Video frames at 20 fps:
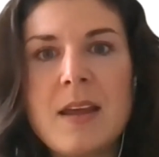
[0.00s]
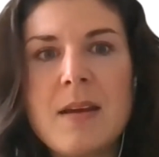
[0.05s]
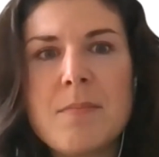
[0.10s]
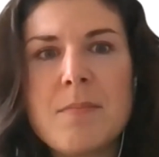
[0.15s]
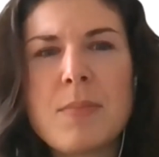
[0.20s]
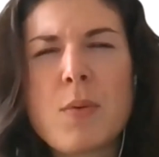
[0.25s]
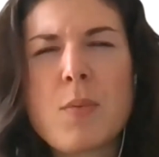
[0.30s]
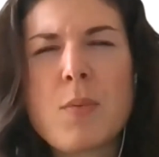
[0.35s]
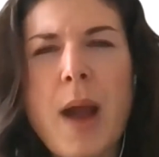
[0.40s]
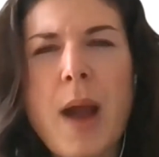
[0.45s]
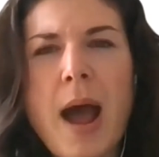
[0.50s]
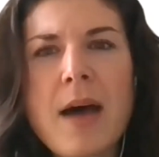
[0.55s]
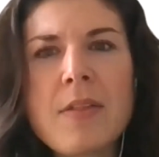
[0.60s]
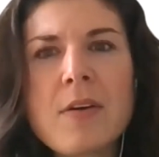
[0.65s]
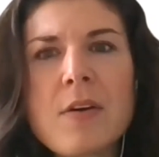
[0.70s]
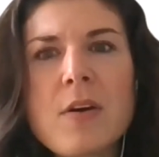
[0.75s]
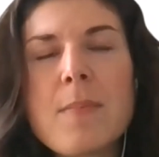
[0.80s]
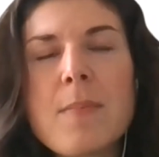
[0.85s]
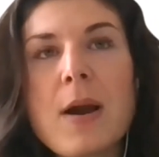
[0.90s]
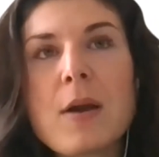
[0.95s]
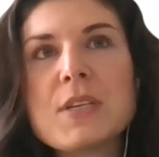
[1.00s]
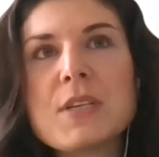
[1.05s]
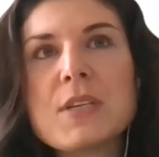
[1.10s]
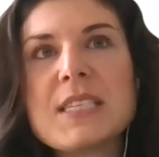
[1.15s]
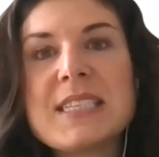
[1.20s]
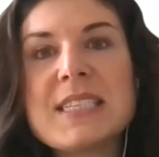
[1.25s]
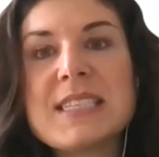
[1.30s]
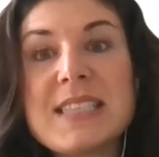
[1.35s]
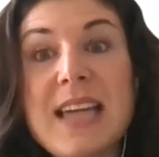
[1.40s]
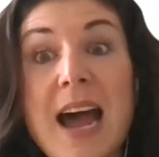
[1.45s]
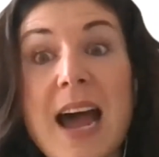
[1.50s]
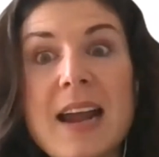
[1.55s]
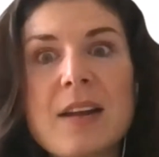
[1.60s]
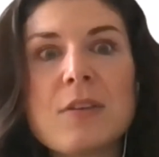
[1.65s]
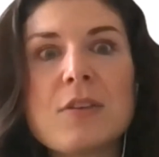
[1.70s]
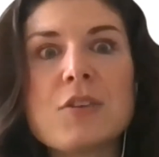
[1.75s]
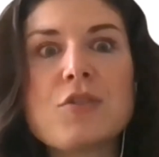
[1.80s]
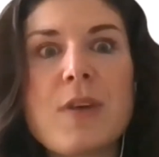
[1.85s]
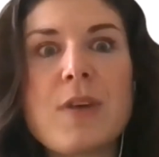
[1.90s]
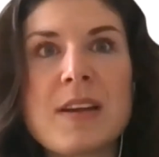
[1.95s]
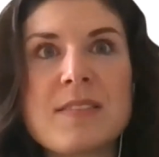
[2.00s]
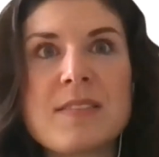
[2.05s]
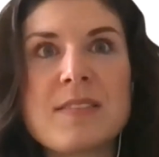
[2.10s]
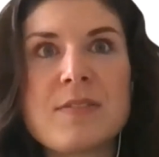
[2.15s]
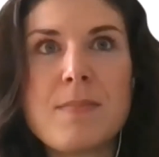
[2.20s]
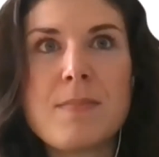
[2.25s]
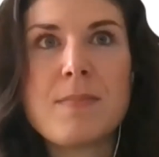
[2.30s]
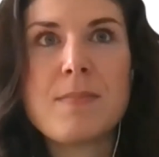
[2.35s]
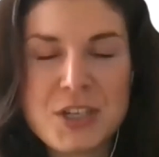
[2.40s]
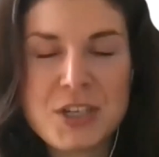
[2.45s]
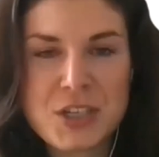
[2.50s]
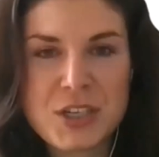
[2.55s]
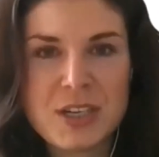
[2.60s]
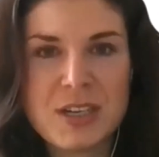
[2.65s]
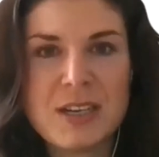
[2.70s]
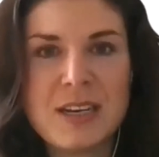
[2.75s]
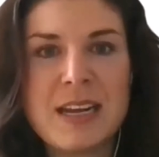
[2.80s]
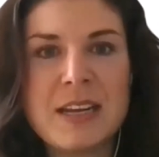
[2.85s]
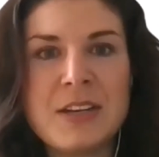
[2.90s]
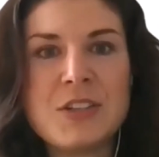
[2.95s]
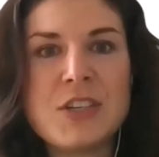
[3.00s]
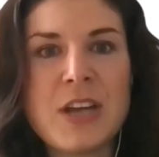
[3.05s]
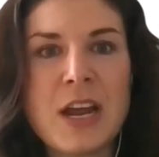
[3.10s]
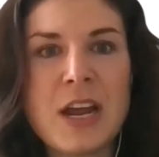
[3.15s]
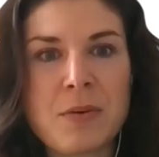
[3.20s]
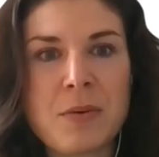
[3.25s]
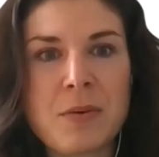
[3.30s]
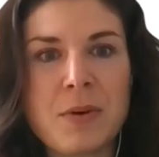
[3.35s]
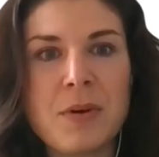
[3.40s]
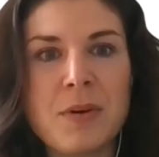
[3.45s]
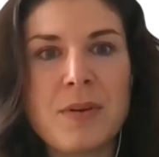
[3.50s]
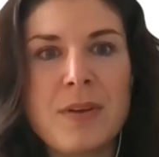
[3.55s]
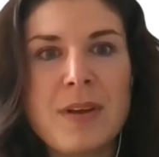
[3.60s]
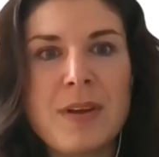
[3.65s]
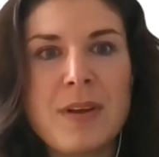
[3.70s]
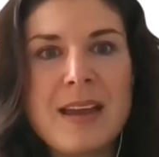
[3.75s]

but rather about societal transformation in general.